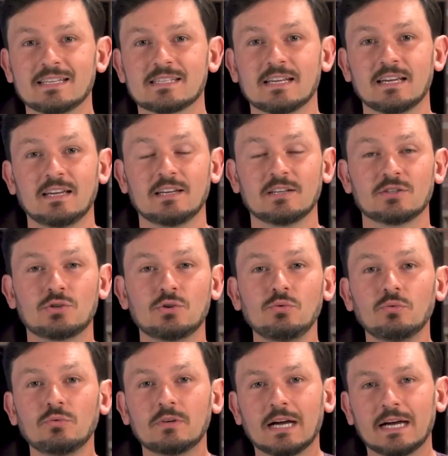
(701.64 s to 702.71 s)
is
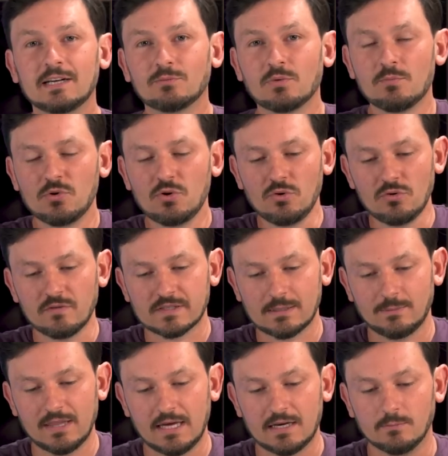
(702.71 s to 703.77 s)
to kind of remove
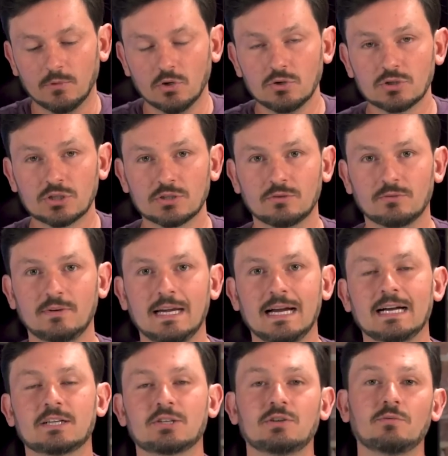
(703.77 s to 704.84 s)
some of that emotional
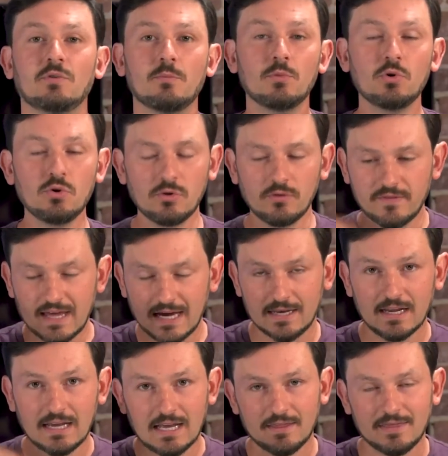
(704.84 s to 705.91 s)
reaction, remove
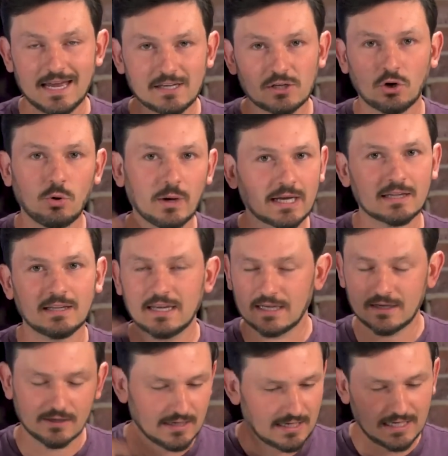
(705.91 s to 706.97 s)
that quick
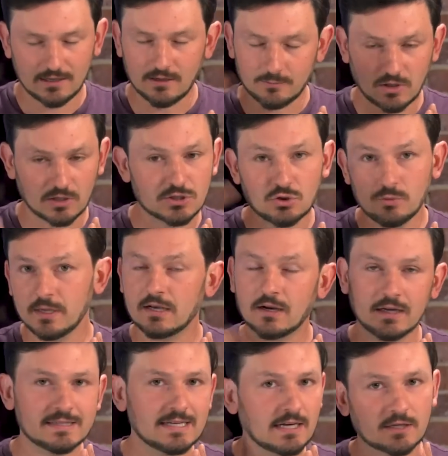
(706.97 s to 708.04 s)
like, hey, I'm consuming
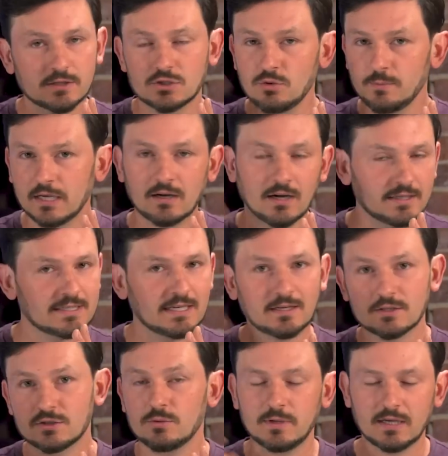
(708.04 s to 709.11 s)
content,
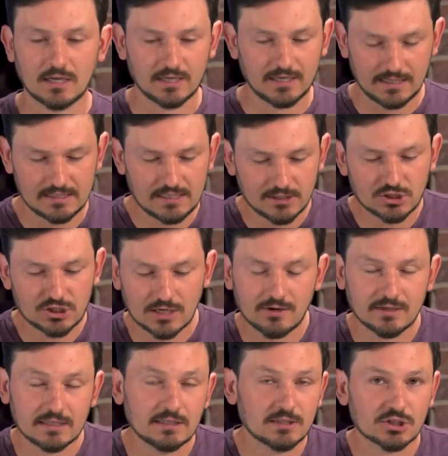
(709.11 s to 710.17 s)
need to share
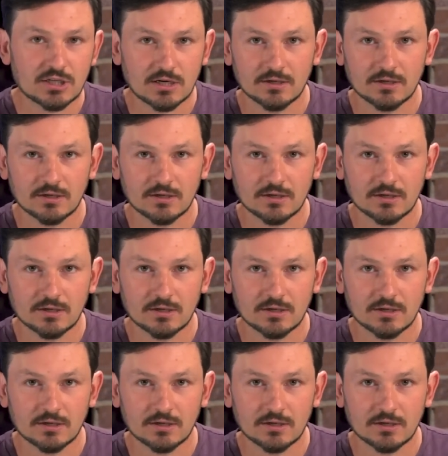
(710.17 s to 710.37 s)
it, need